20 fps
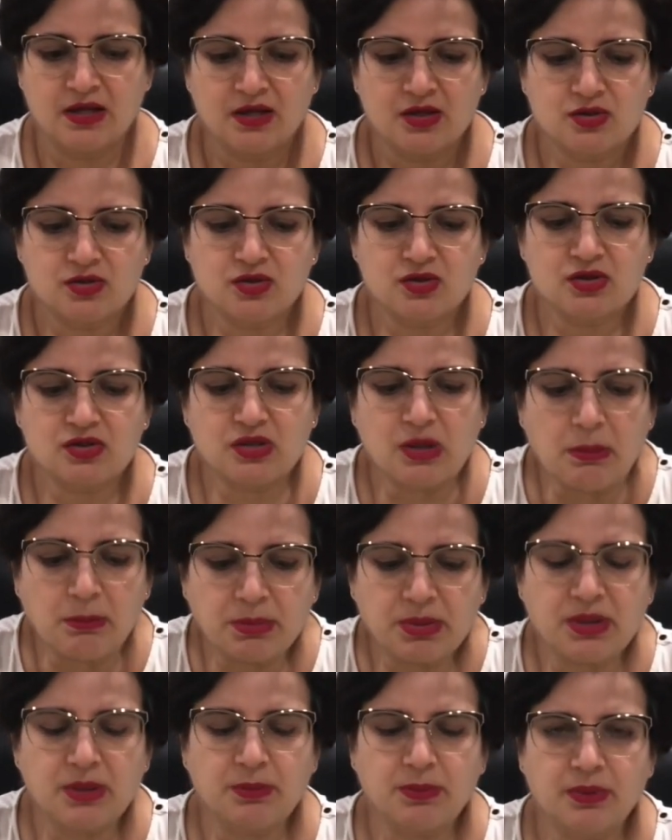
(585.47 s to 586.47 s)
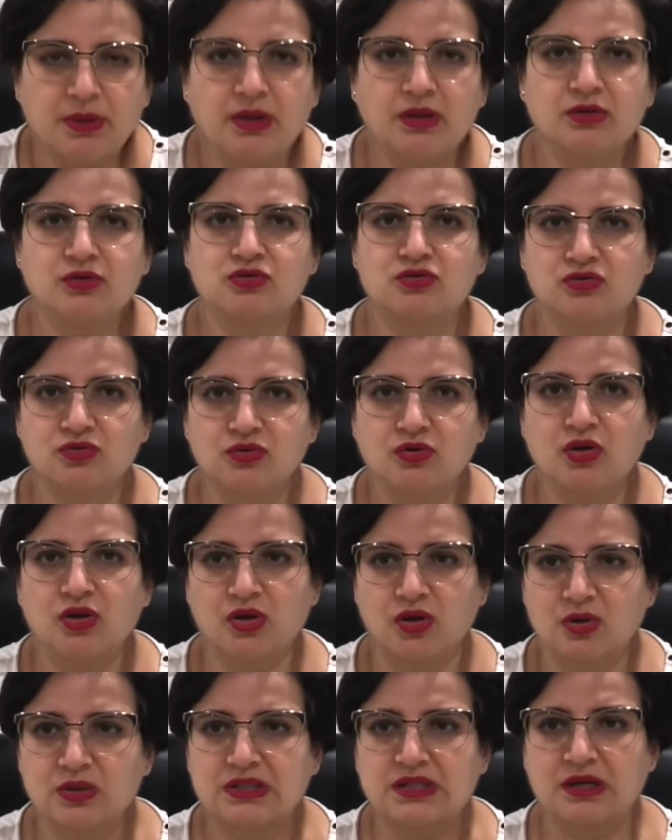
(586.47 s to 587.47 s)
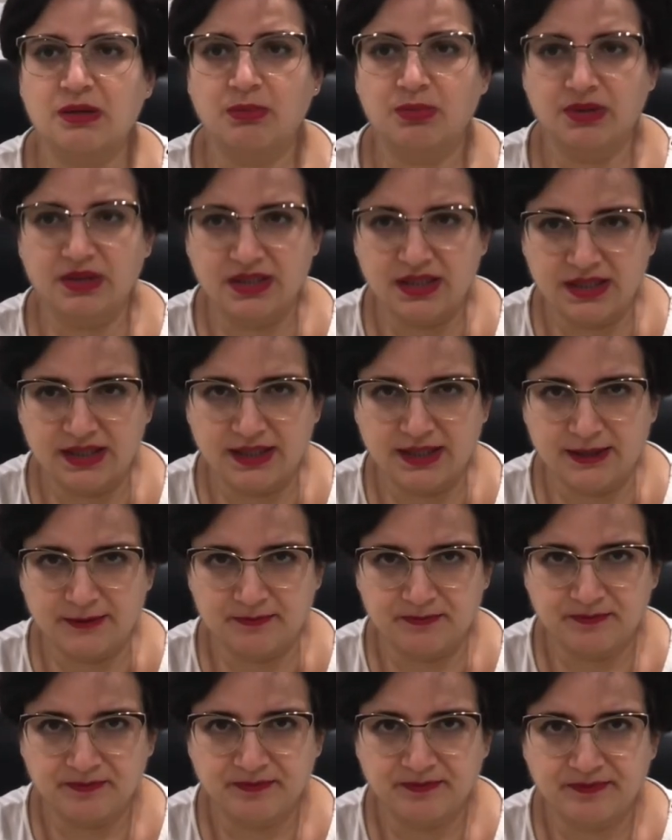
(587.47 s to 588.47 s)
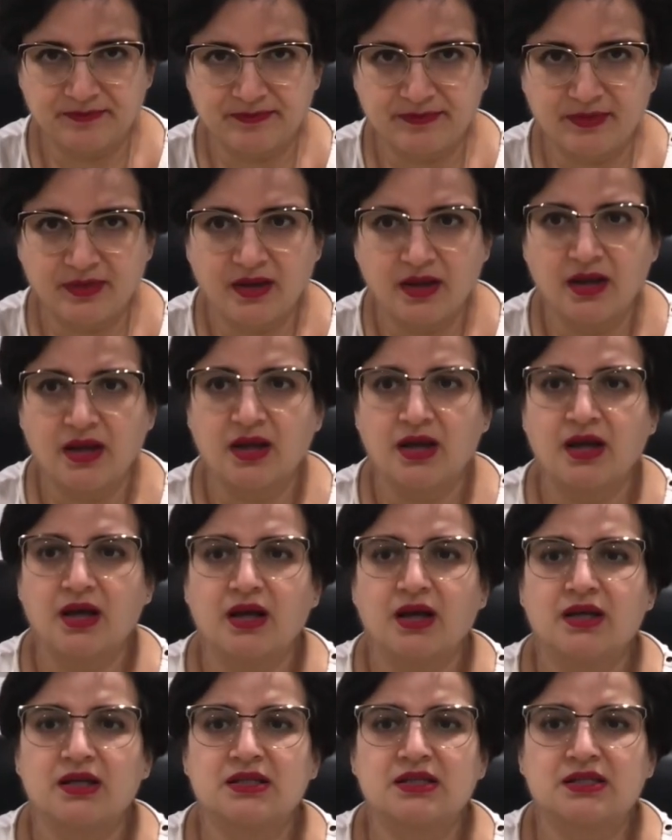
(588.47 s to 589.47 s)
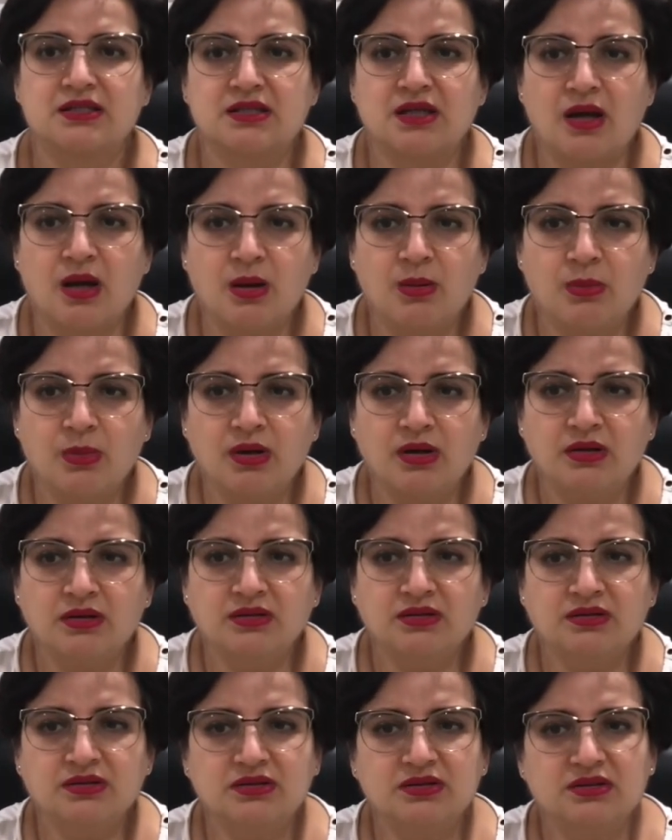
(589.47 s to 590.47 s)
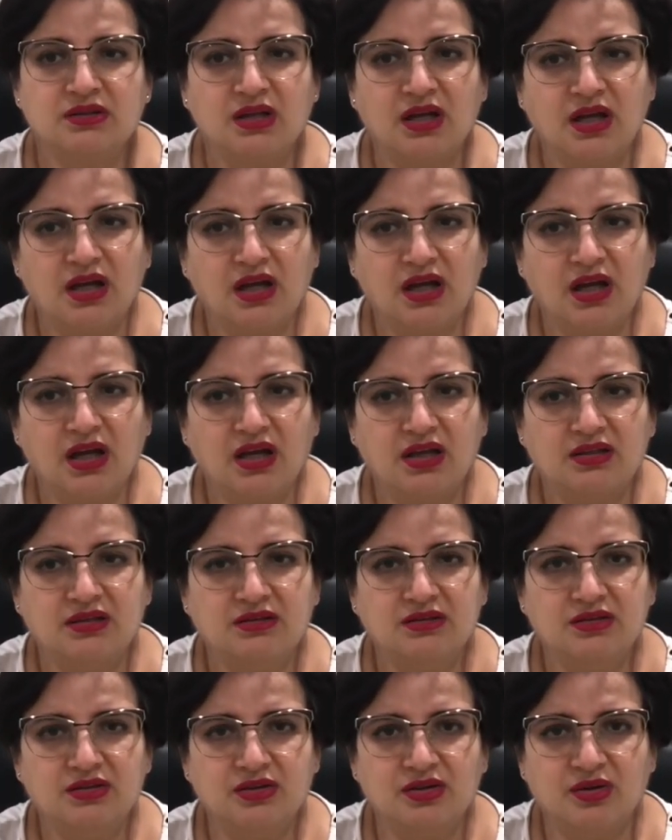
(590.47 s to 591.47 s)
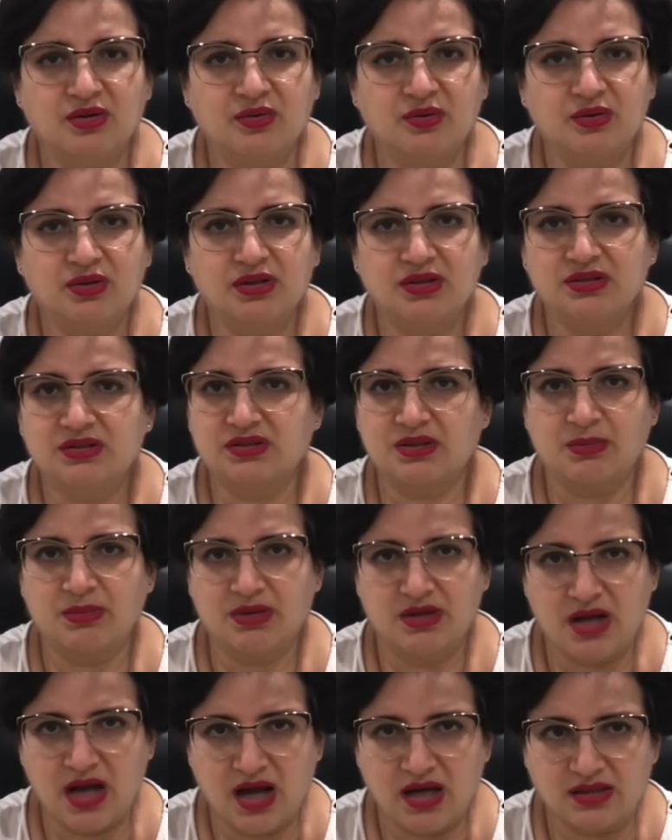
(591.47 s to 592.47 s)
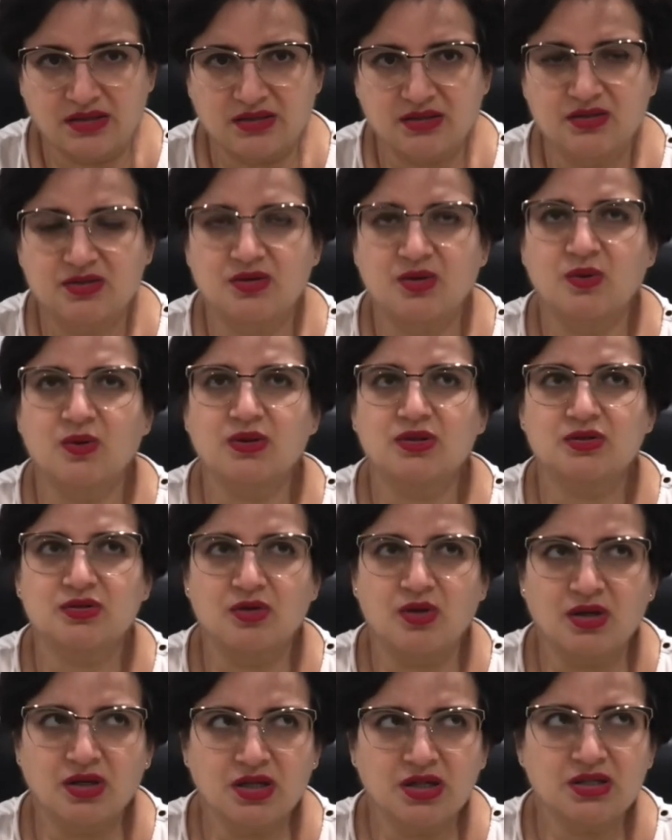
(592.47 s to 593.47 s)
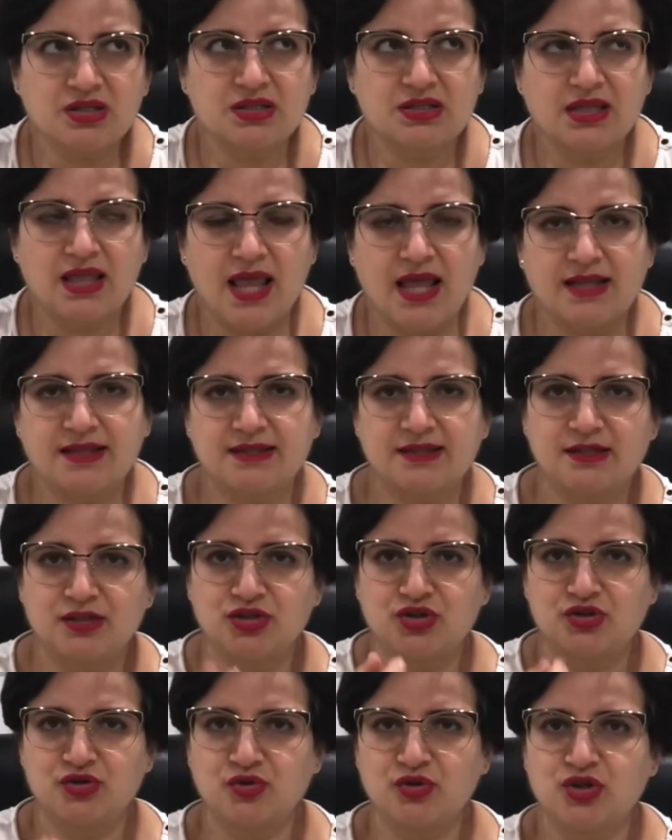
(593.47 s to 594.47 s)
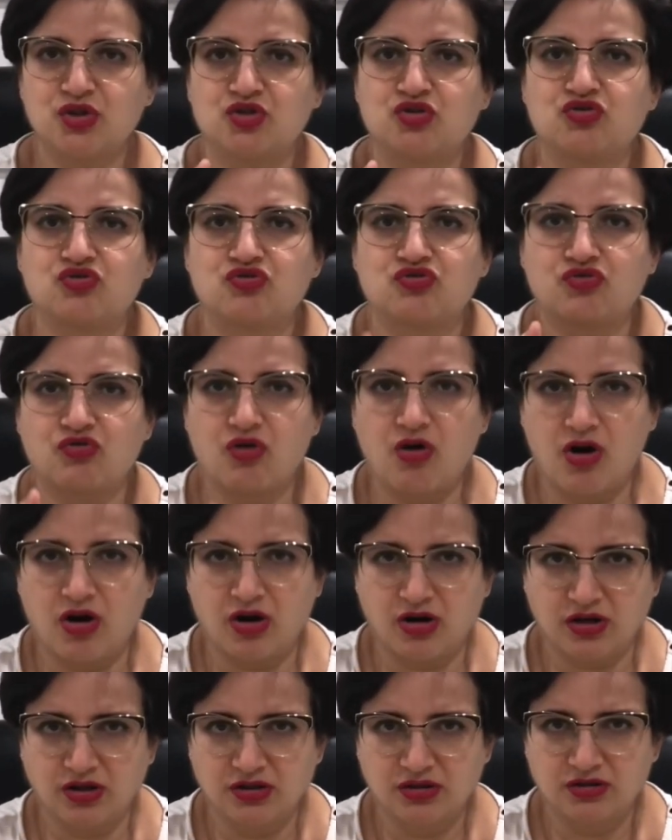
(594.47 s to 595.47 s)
So some people do close completely. Some, and some are not. So as long as that tissue is strong,